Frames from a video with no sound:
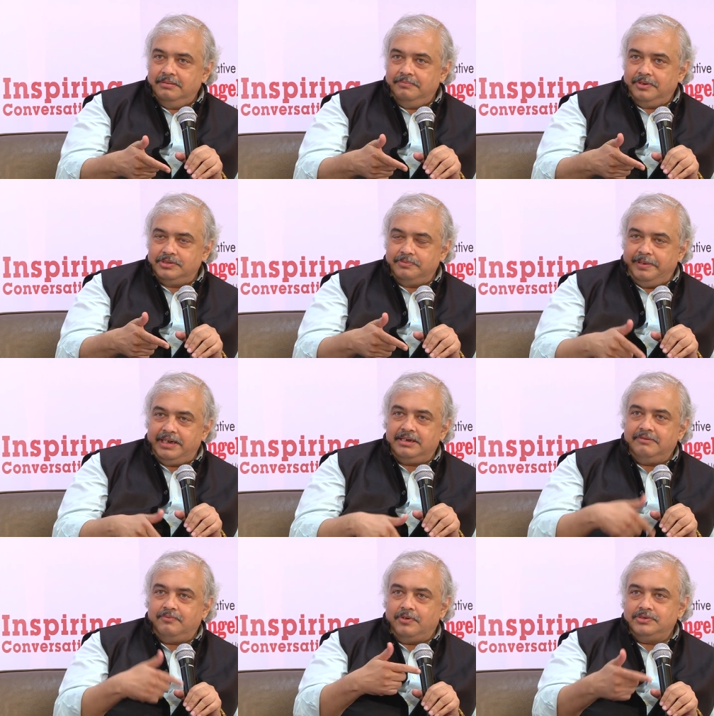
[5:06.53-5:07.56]
because
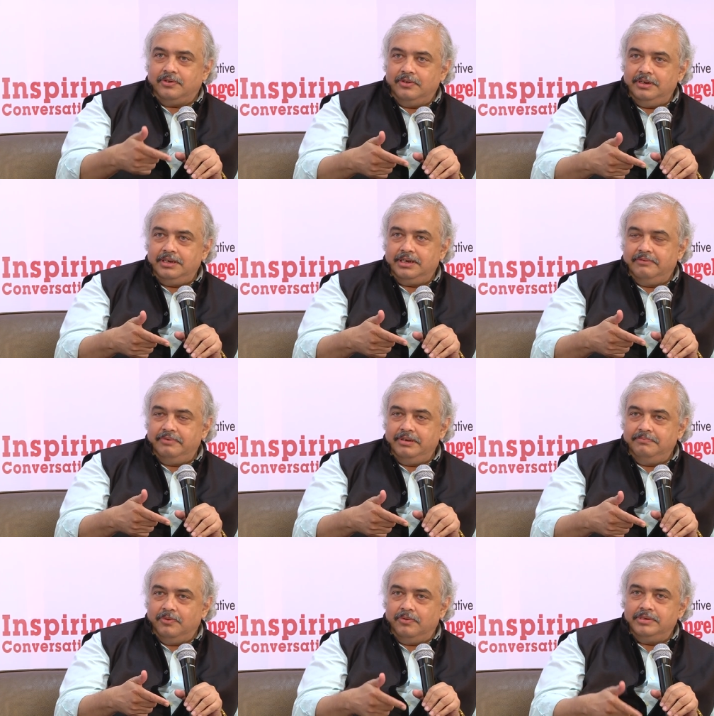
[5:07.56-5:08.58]
better was only
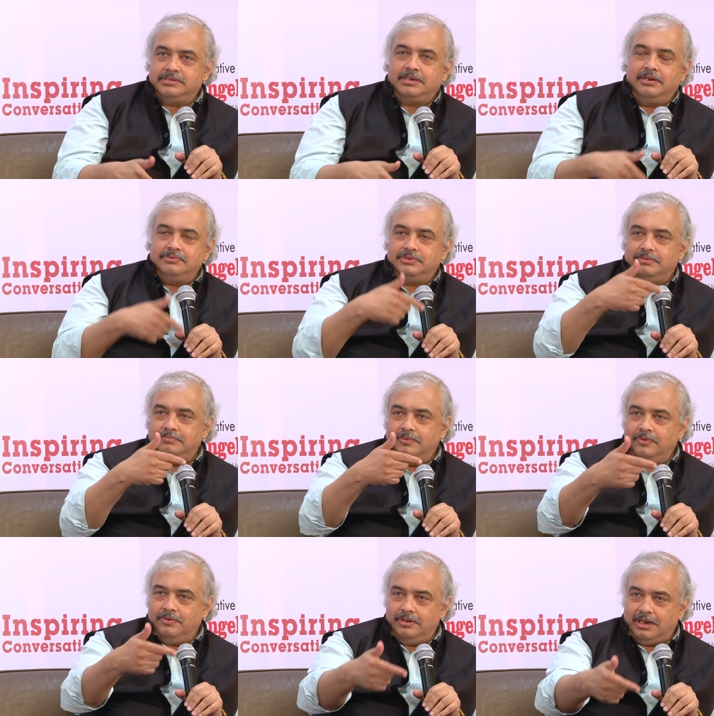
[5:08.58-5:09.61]
giving more discounts or
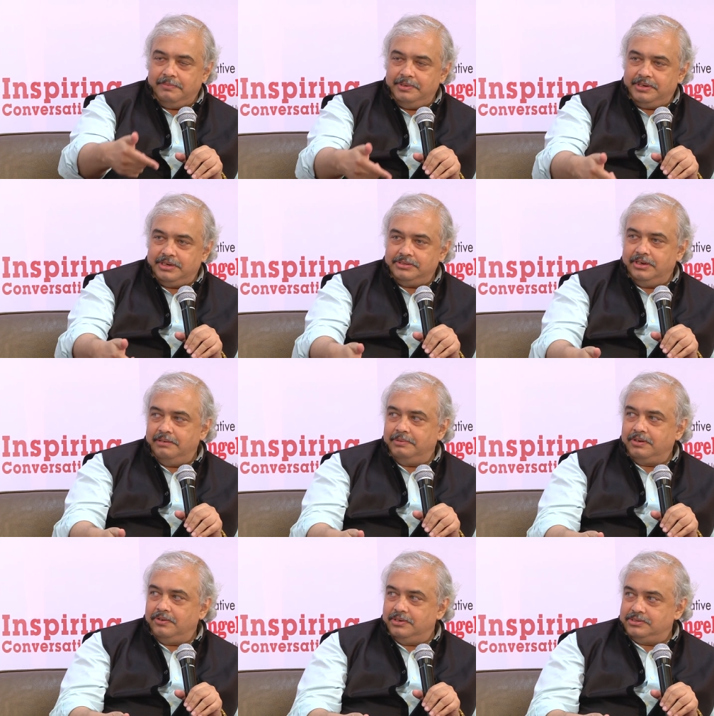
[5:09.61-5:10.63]
more arbitrage on labor
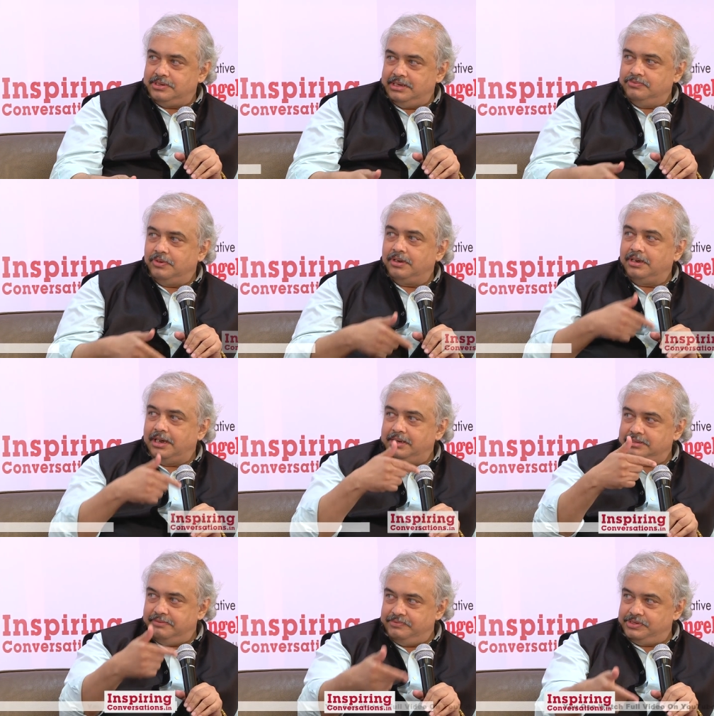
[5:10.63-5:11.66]
cost as what IT
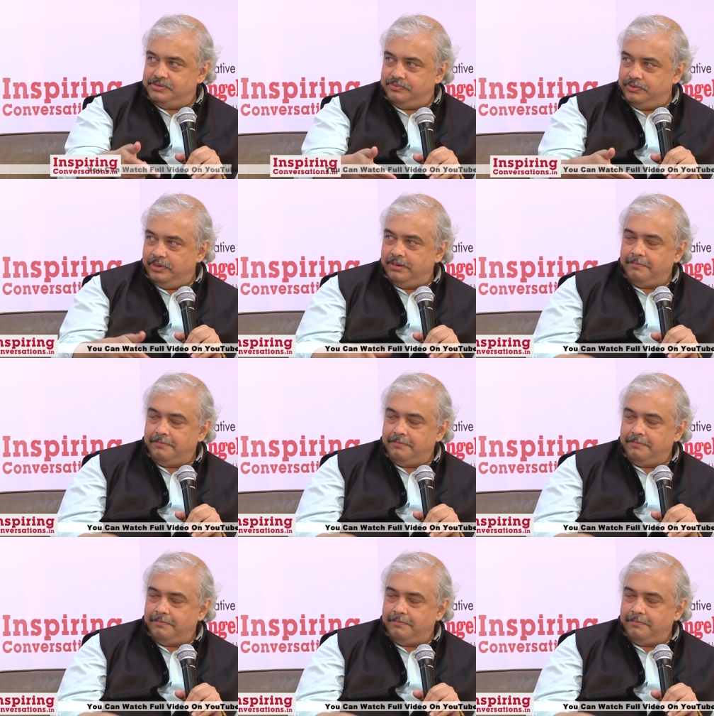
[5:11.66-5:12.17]
services were doing.